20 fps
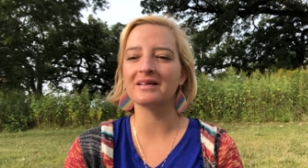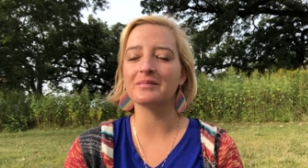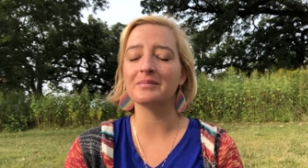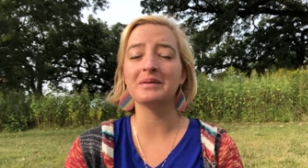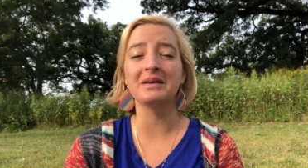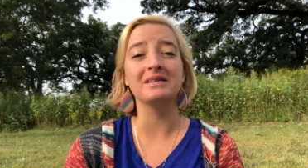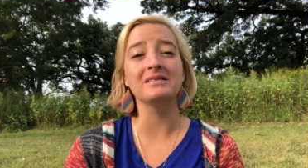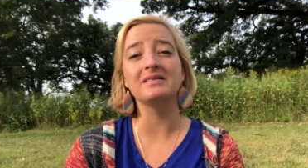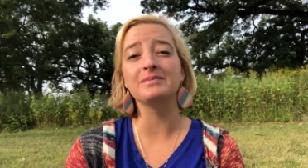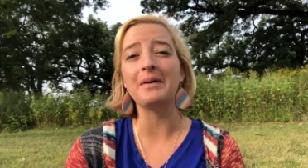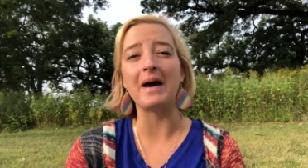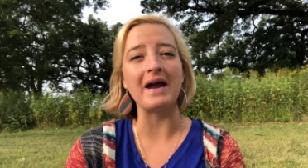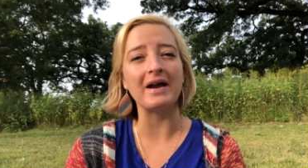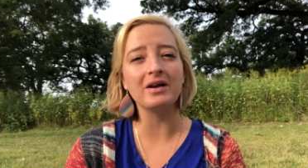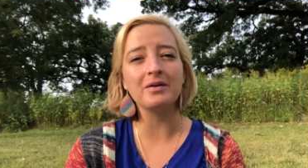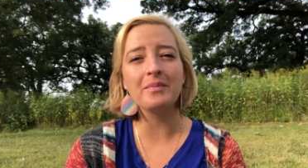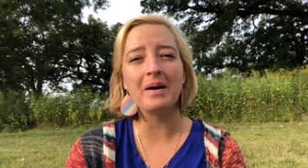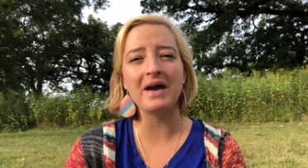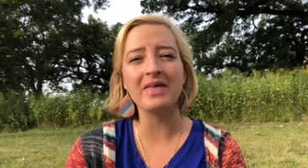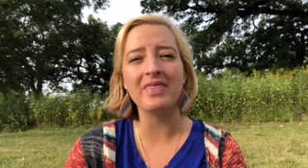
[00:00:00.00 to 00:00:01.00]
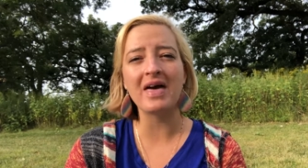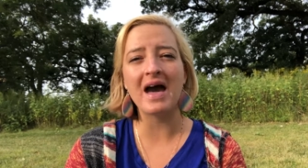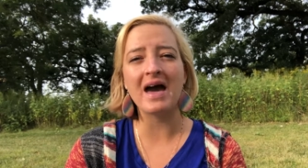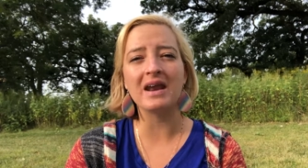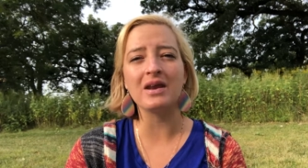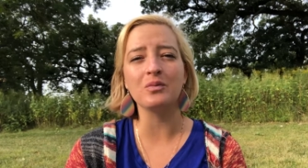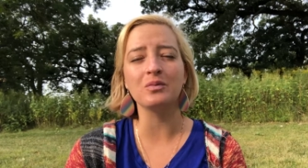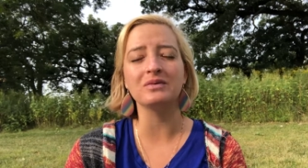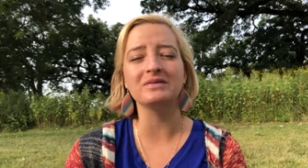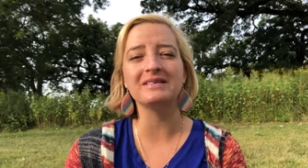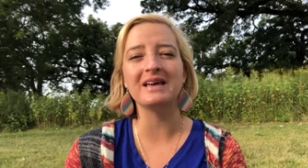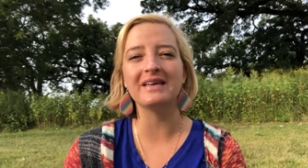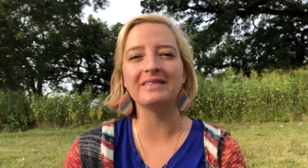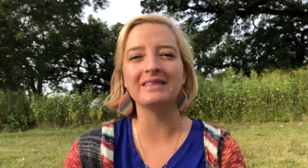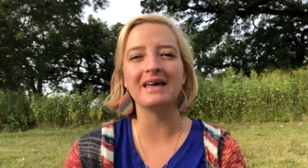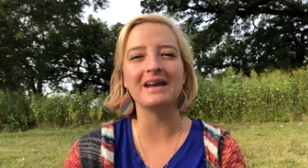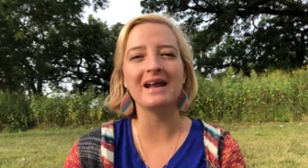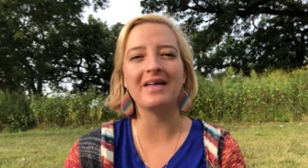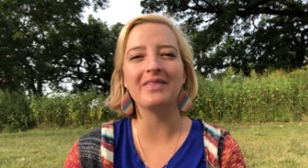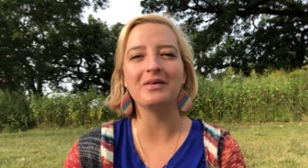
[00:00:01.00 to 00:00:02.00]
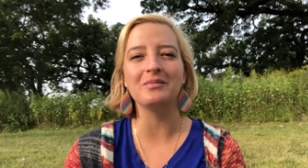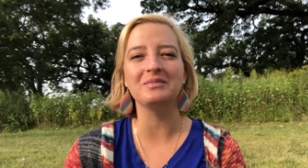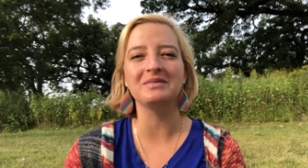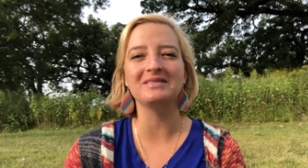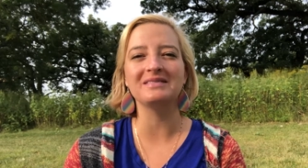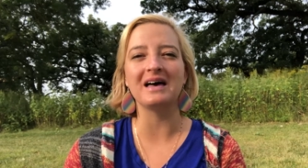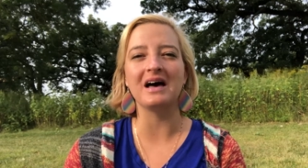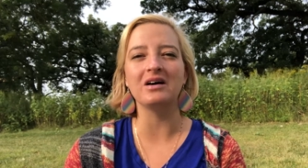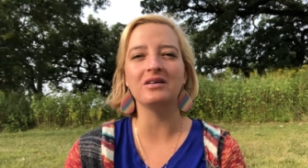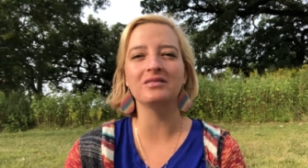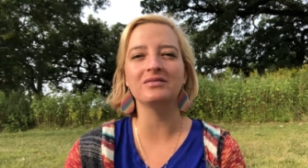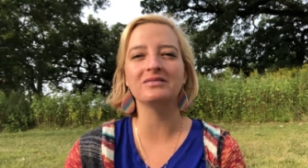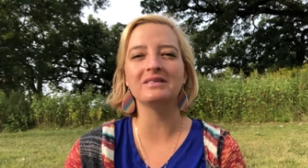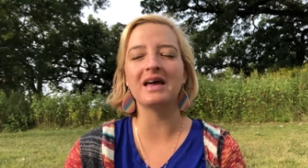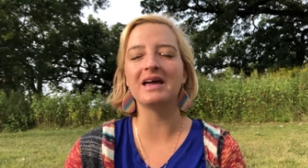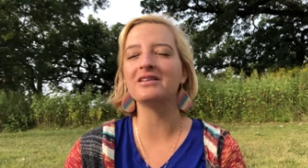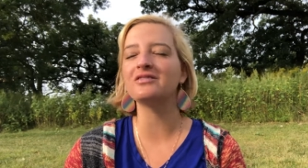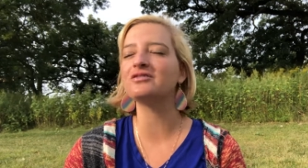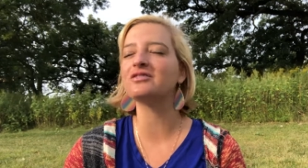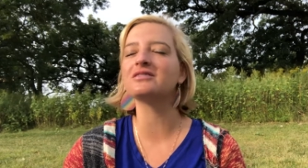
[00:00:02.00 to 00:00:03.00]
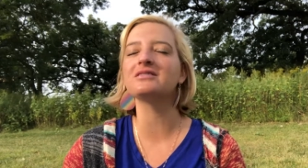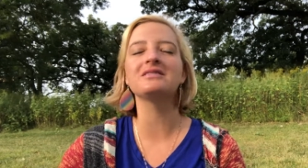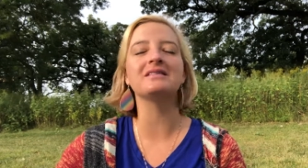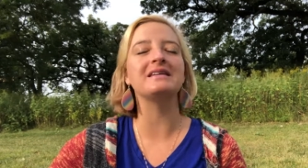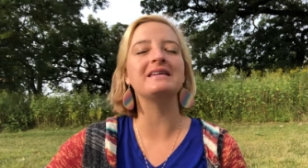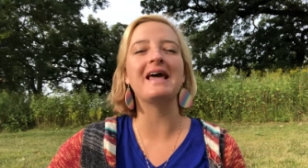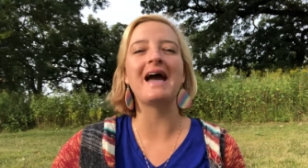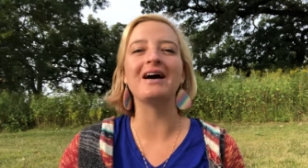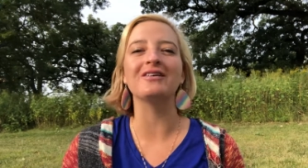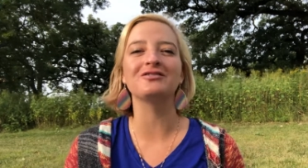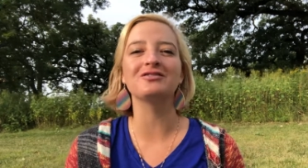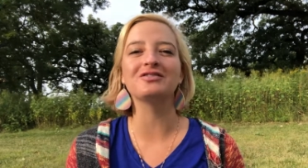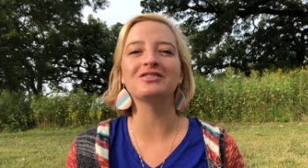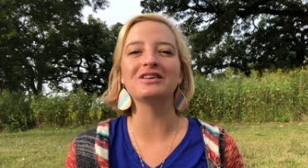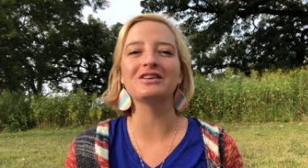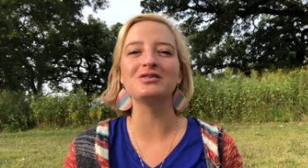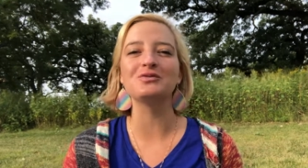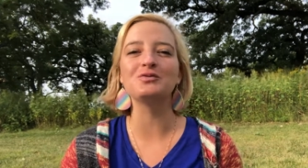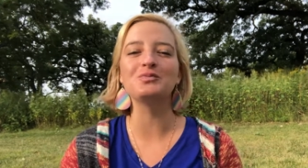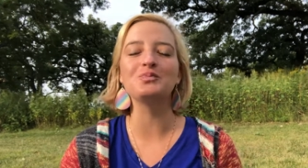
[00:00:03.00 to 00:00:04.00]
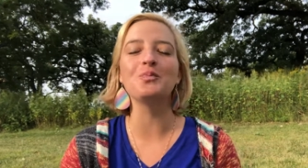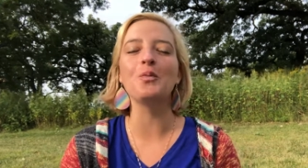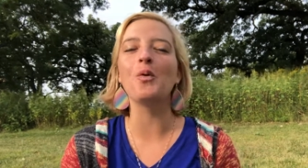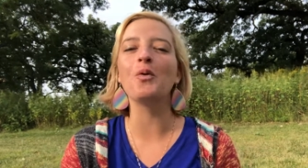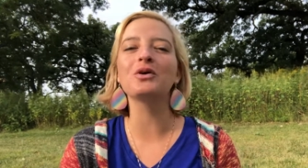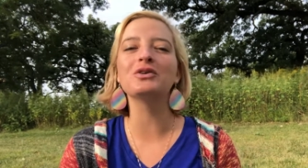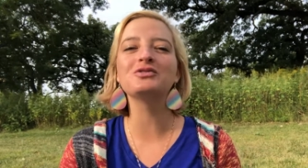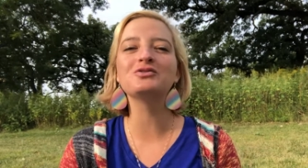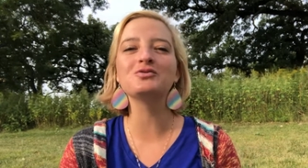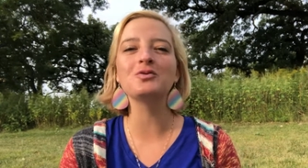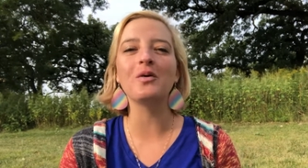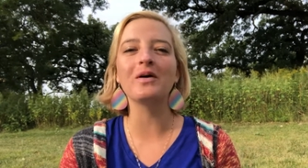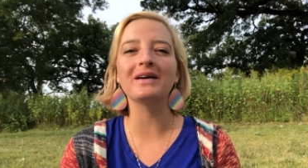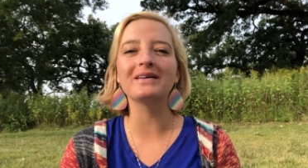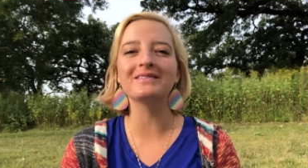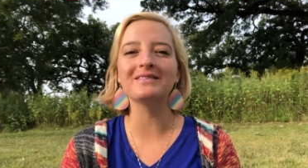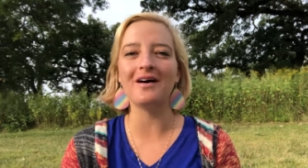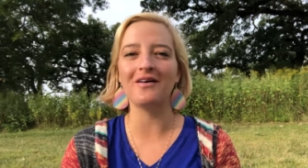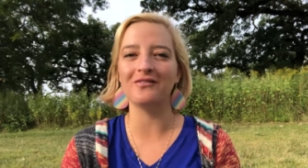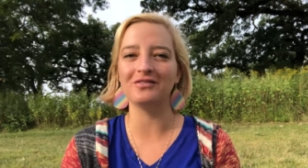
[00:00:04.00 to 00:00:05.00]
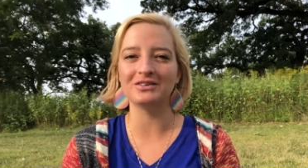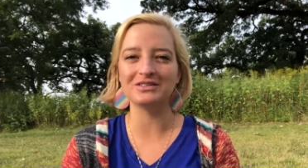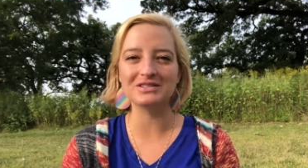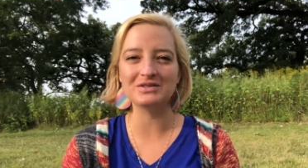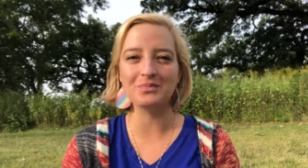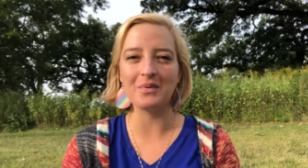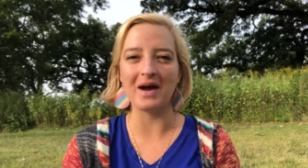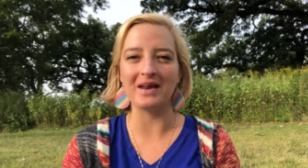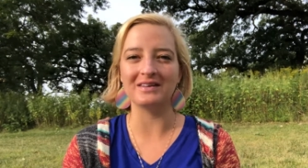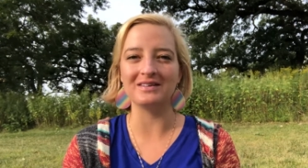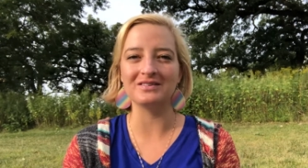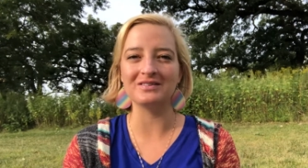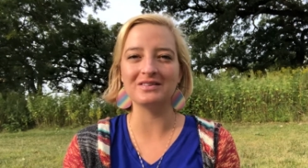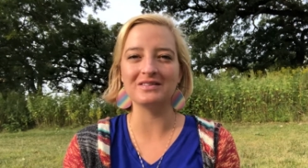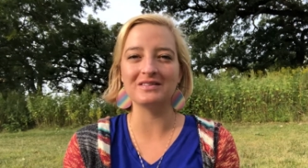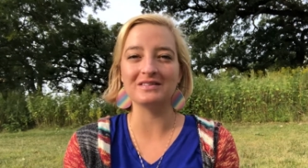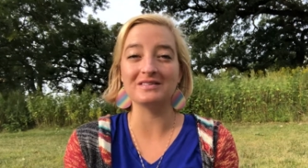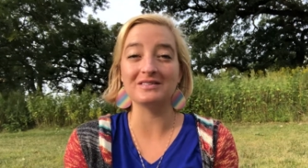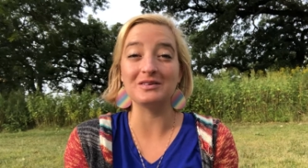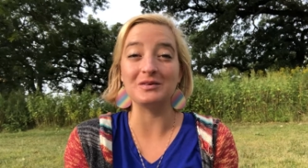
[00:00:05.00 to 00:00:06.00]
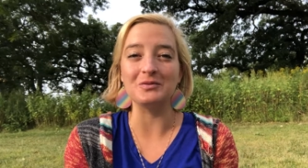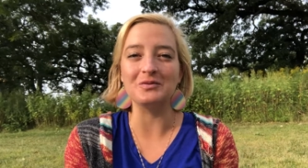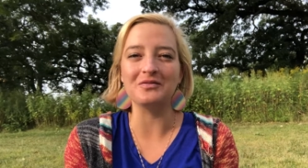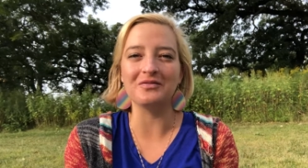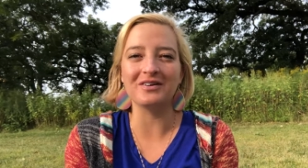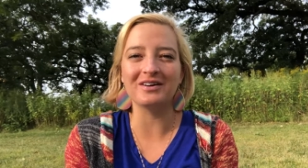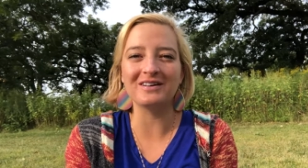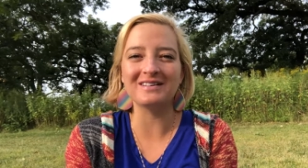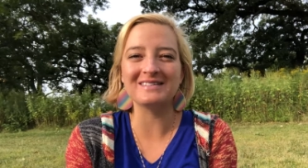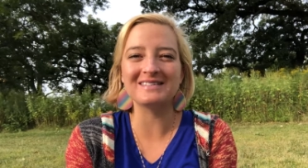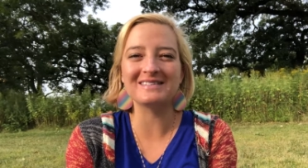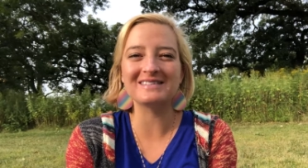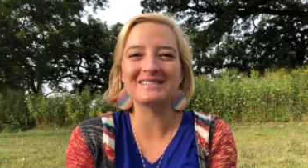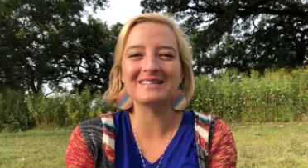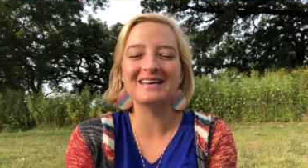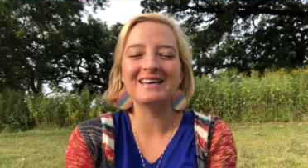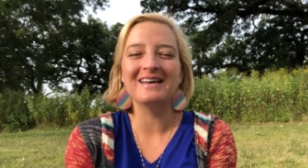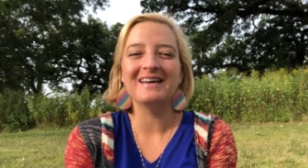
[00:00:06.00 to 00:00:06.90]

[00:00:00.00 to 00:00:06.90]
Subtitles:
be inspired by that and will take that on themselves, and just naturally more joy and love will spread into this universe.